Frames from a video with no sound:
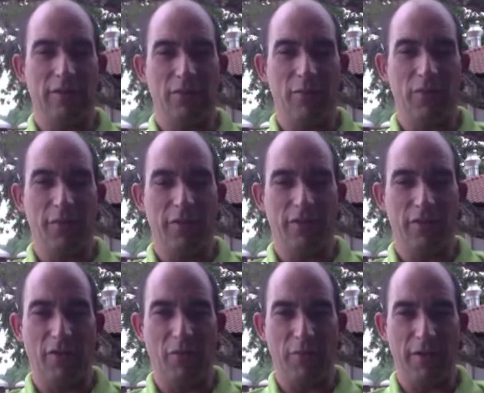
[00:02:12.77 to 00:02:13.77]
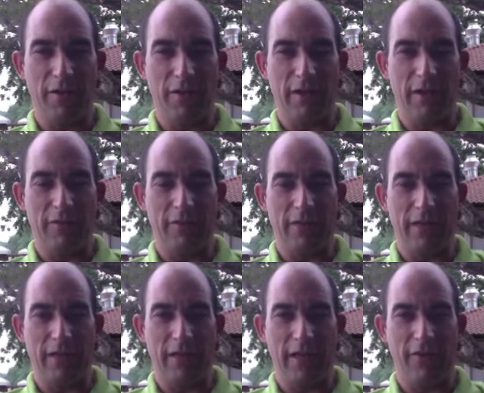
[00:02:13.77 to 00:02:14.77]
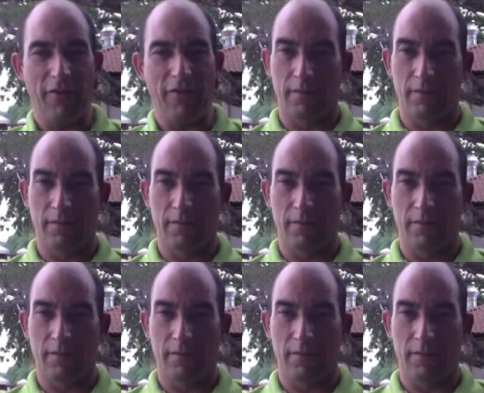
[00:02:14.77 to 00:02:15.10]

movements are all being taken care of.